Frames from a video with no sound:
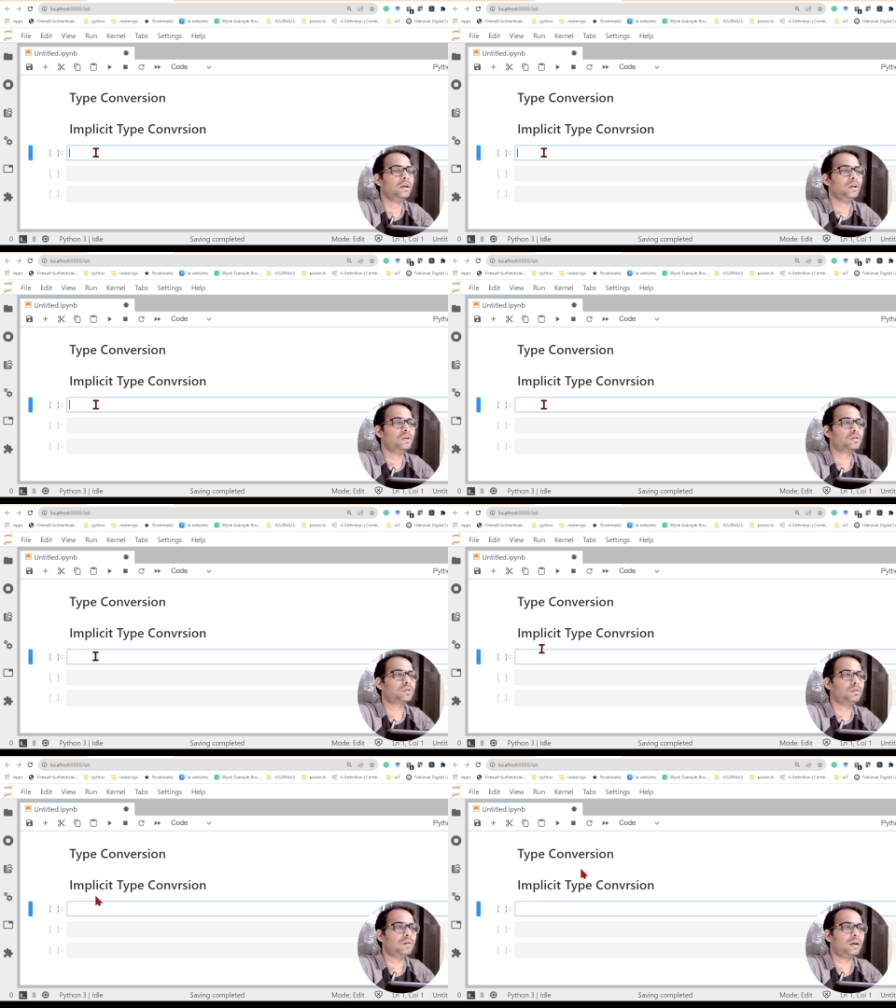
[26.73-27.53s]

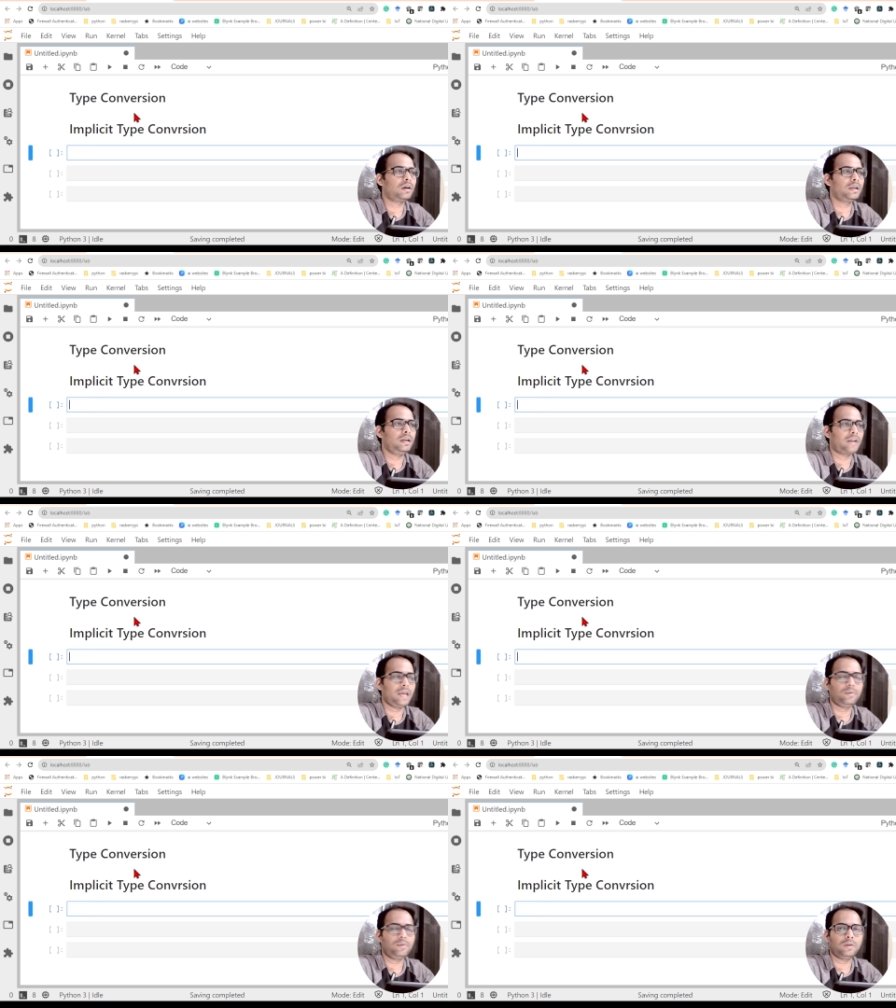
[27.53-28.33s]
So in
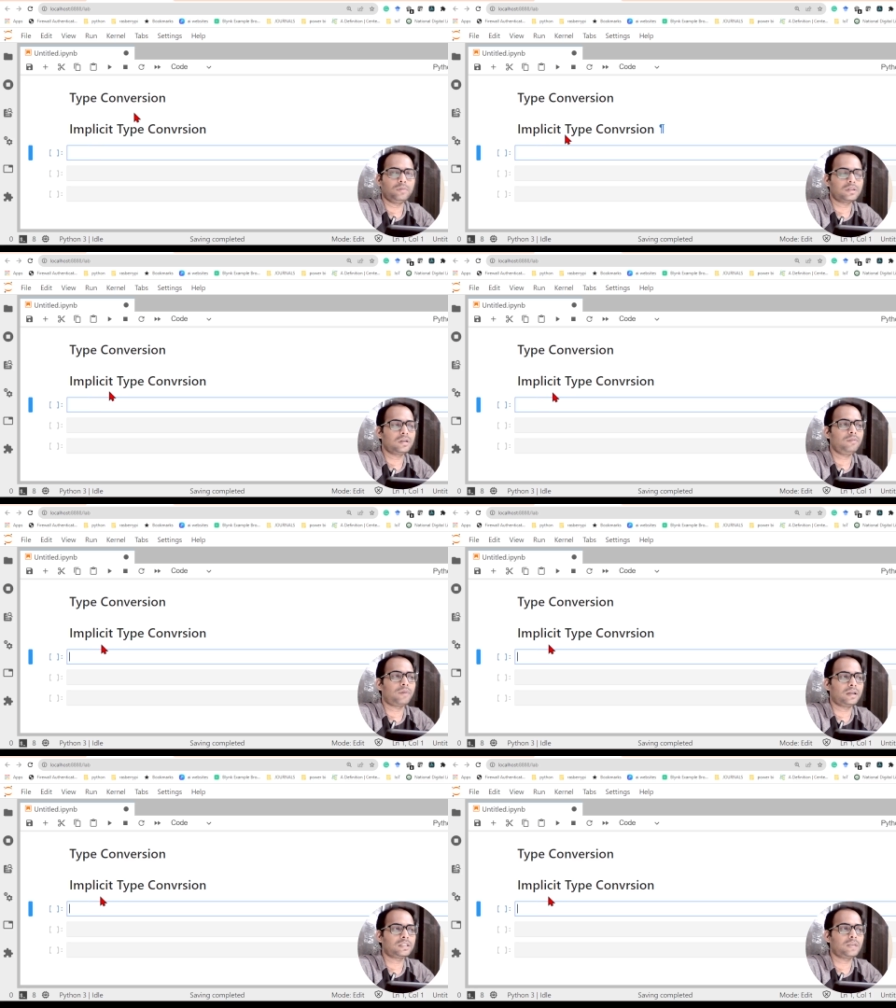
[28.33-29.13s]
type conversion,
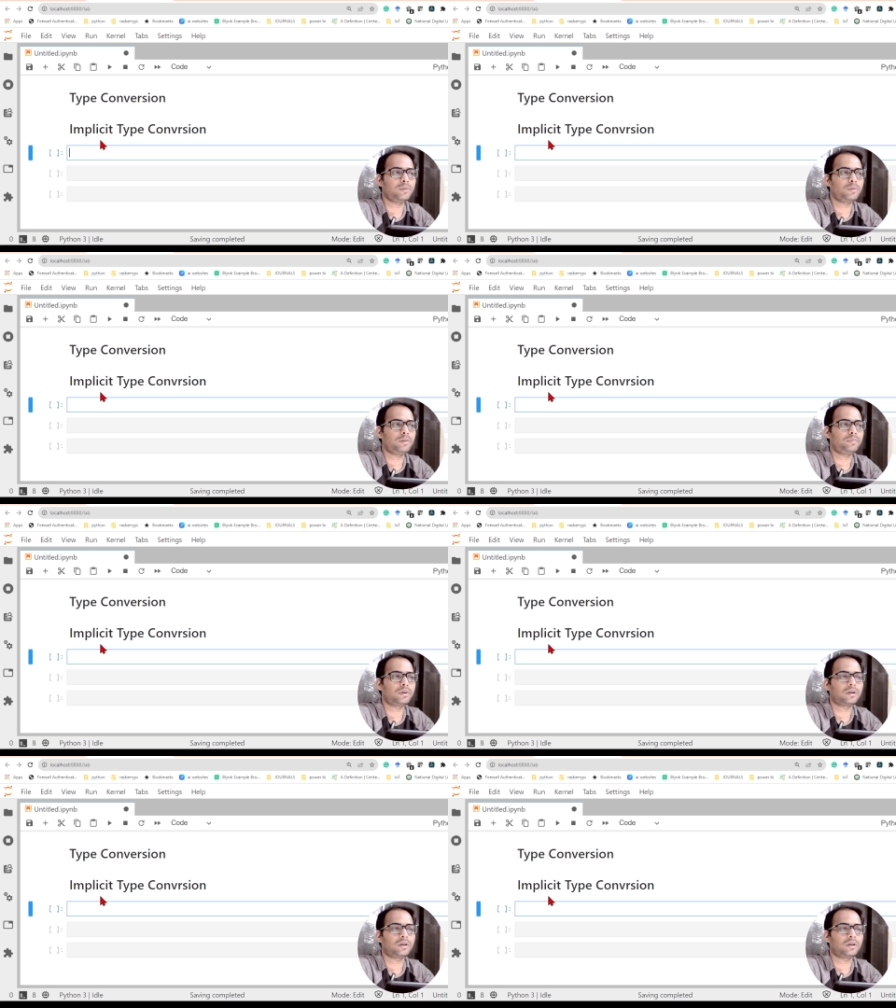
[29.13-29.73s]
first type of